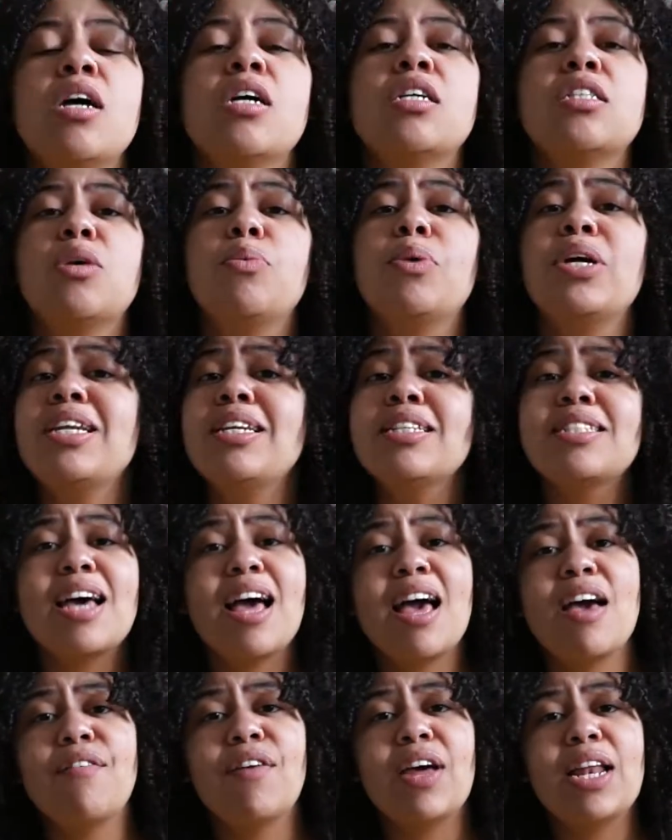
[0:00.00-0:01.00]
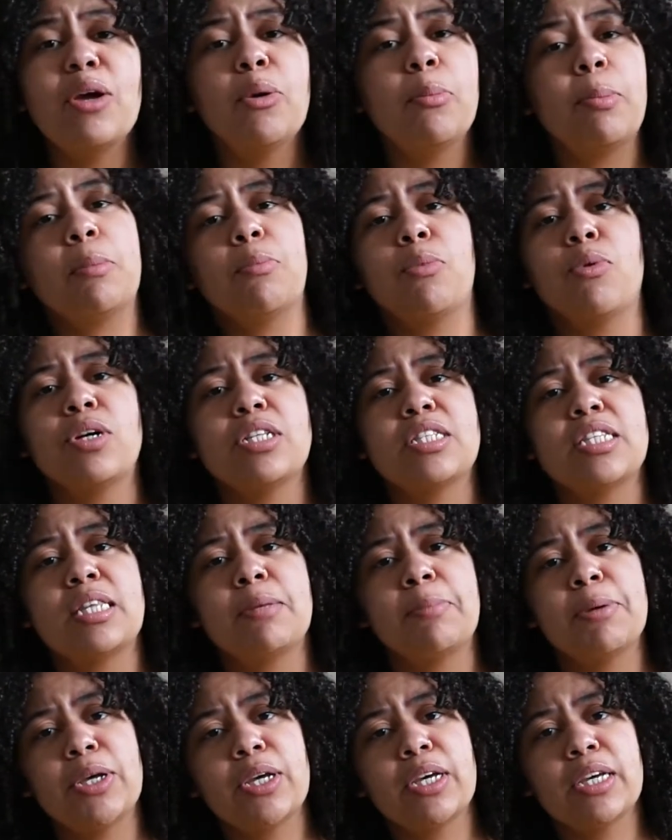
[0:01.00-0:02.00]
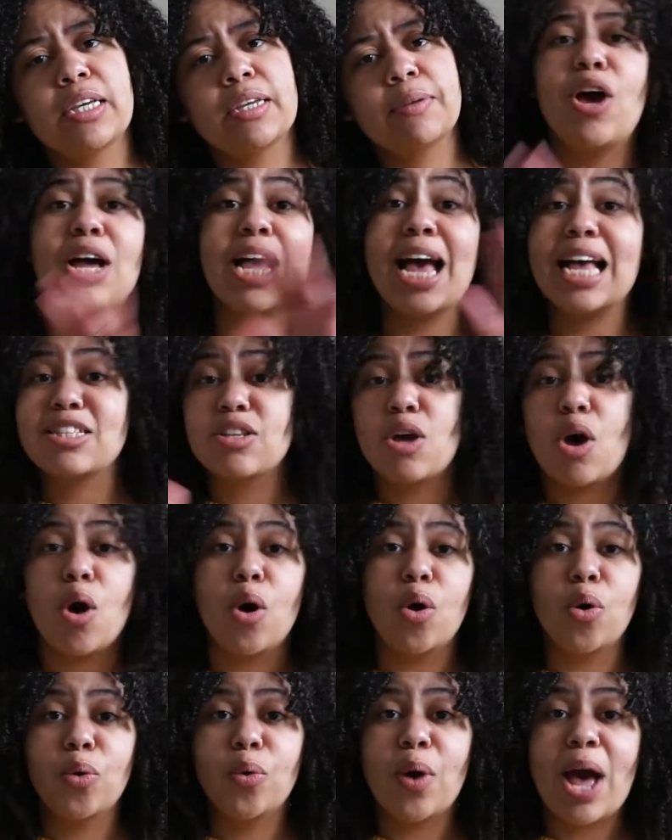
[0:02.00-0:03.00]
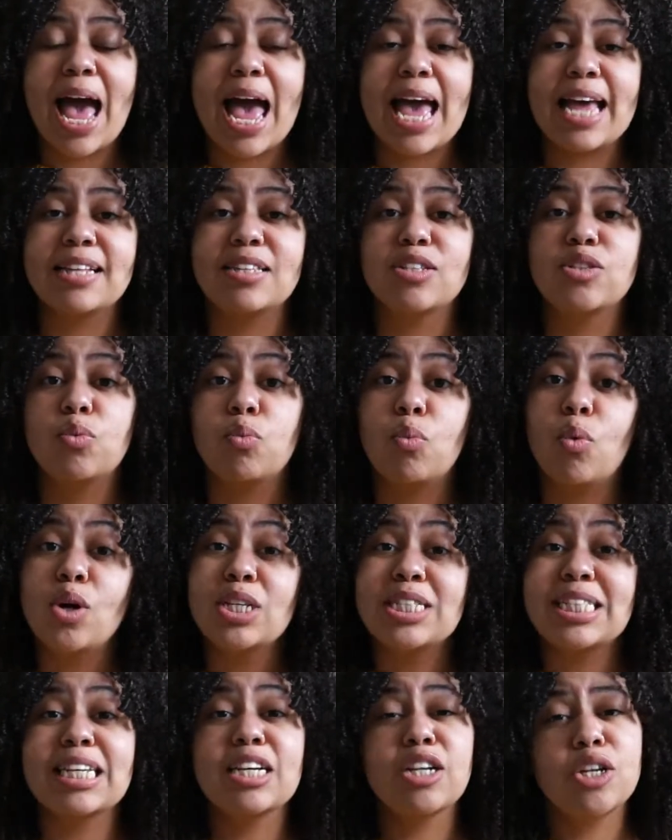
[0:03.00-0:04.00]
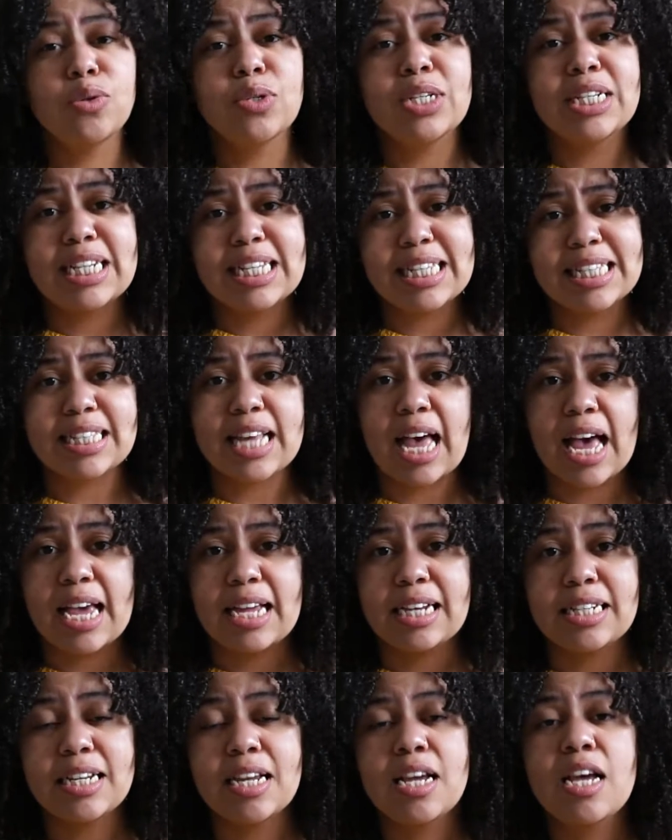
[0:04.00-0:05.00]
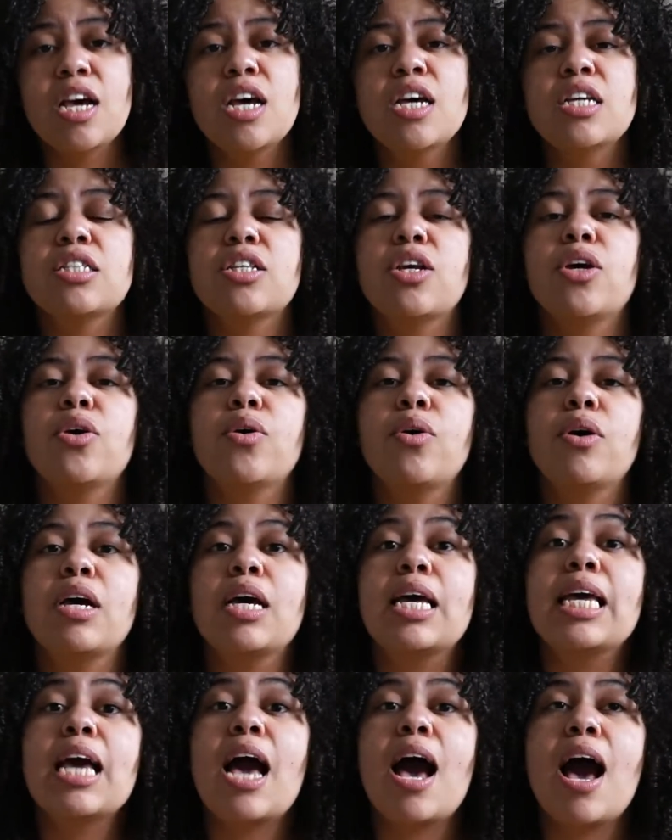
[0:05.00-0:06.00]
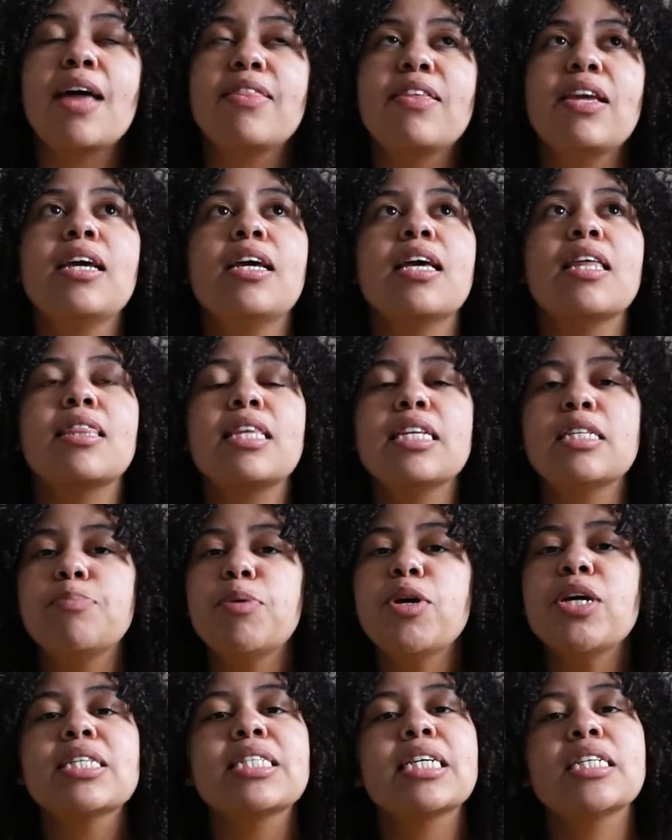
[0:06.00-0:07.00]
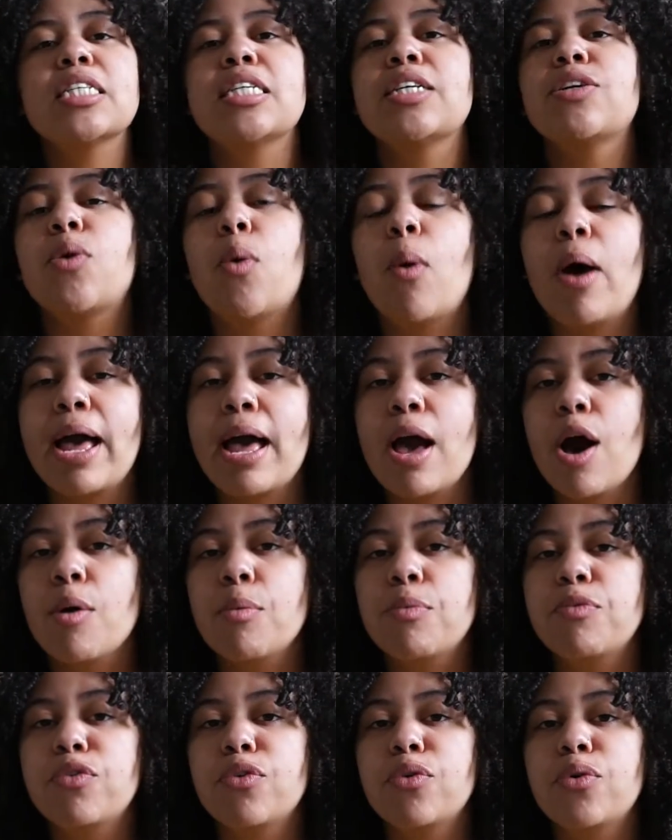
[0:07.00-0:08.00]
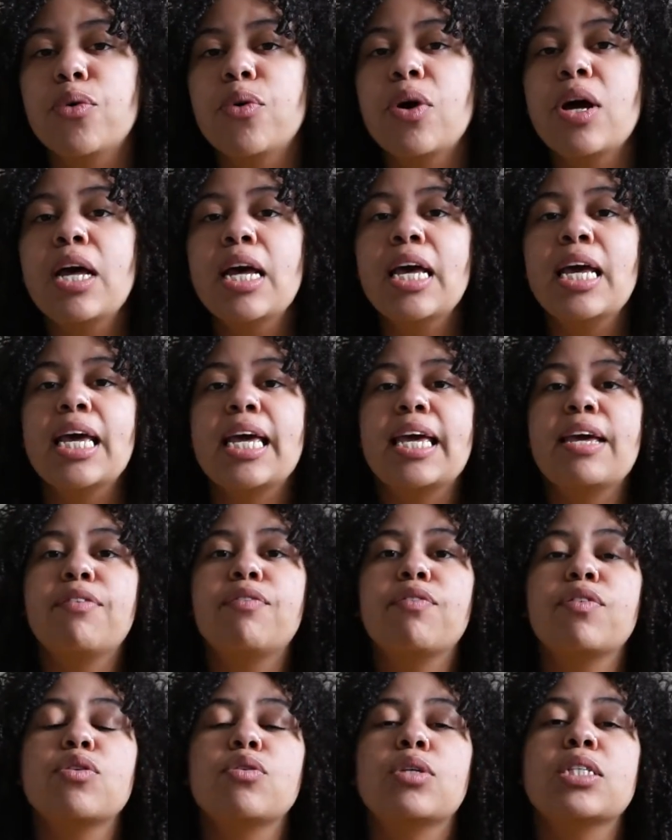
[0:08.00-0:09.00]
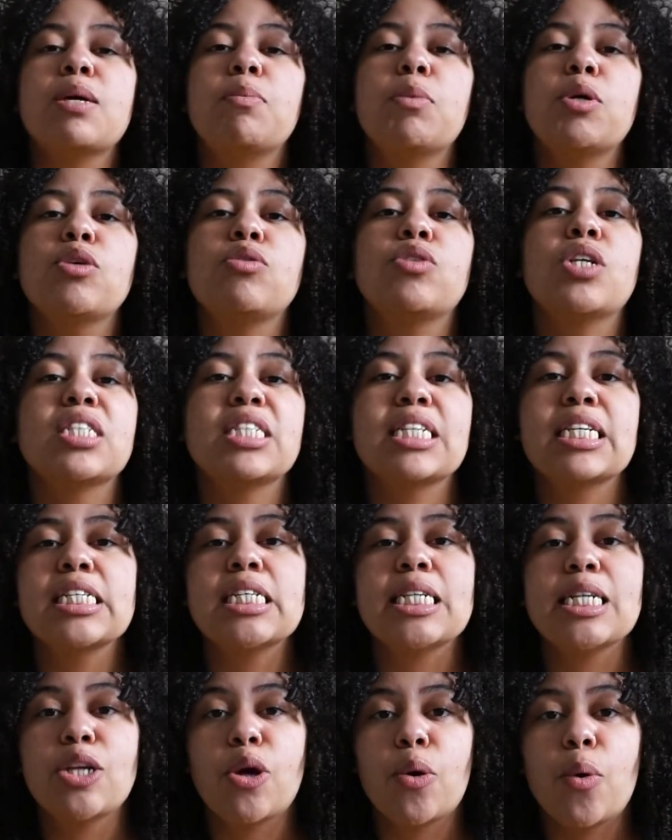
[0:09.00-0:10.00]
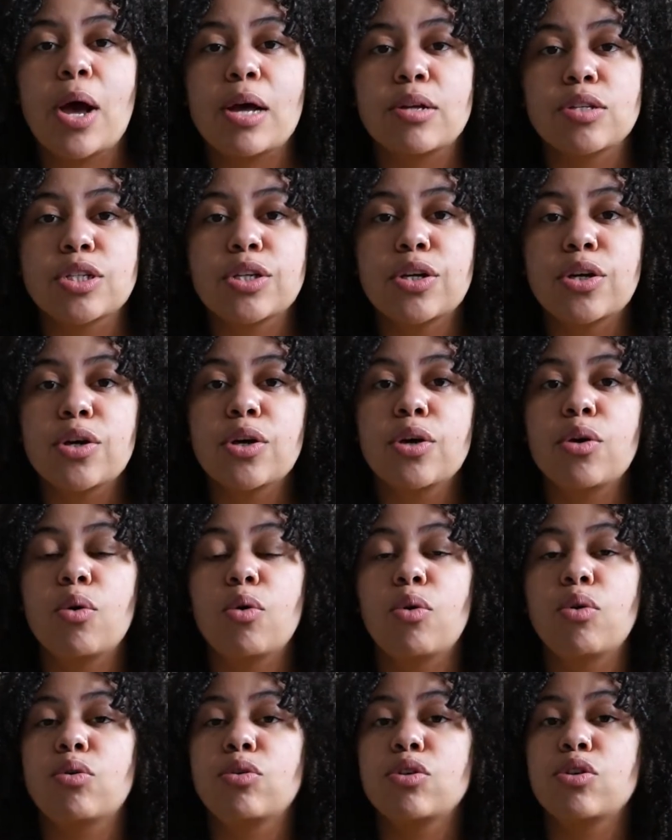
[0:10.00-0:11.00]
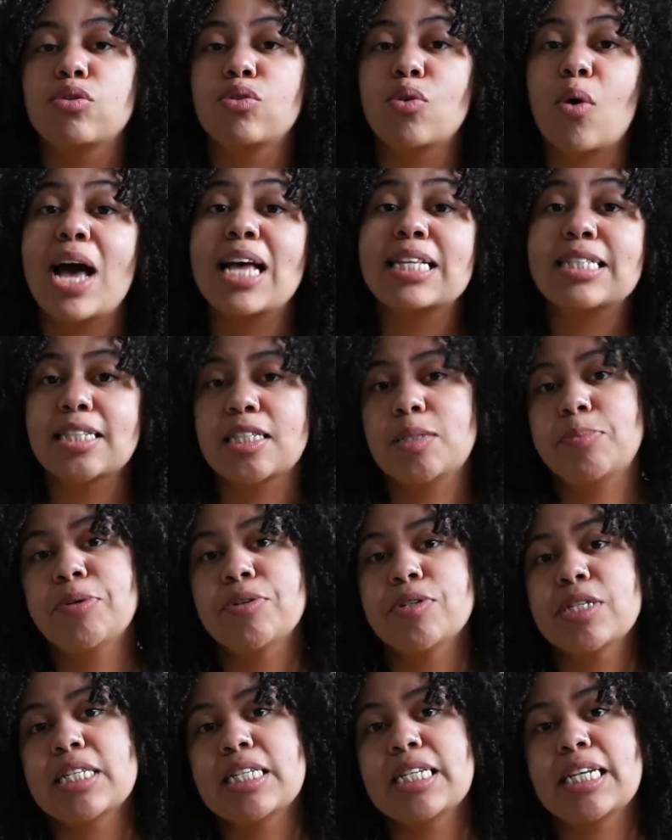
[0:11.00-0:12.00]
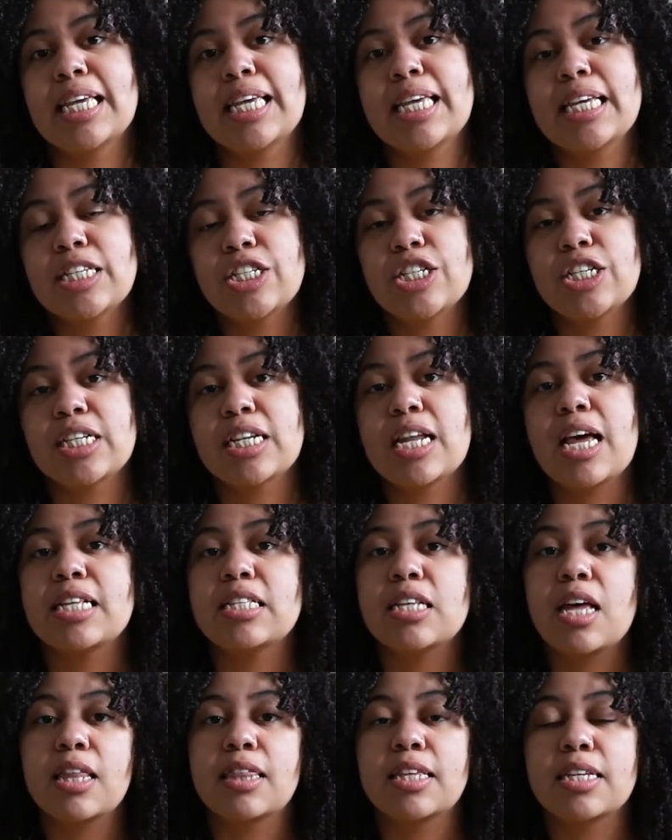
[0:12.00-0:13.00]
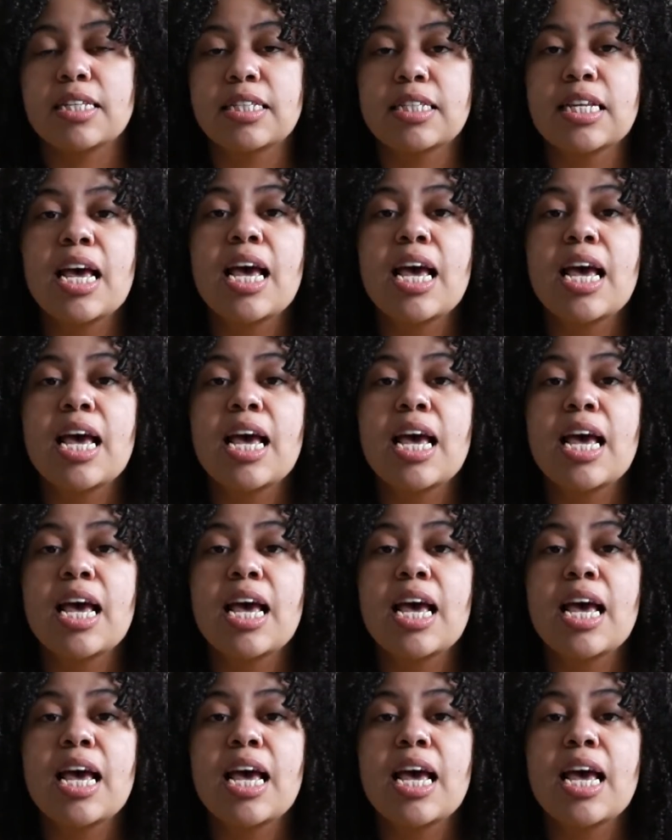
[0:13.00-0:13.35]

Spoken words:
So we're going to dive a little bit more into the book as a whole and what's included inside. So I think this book is actually quite helpful if you're someone who doesn't actually know how to cook, or you're not as experienced in the kitchen as others.